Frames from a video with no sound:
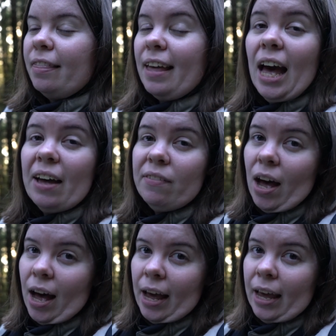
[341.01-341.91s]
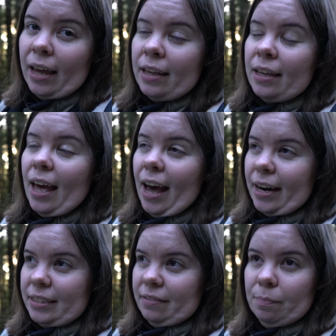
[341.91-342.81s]
that have high
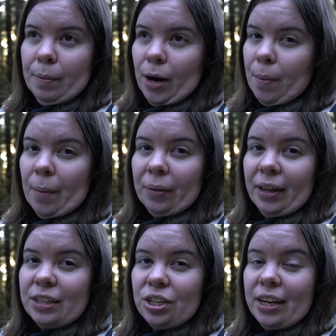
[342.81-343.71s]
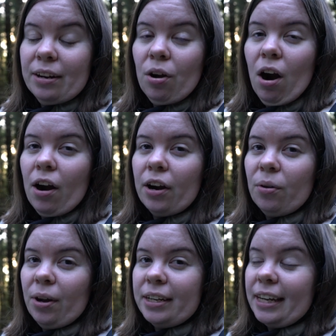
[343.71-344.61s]
active bear population are
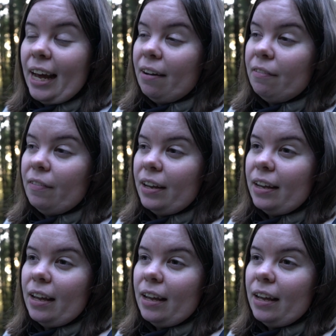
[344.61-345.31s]
going to have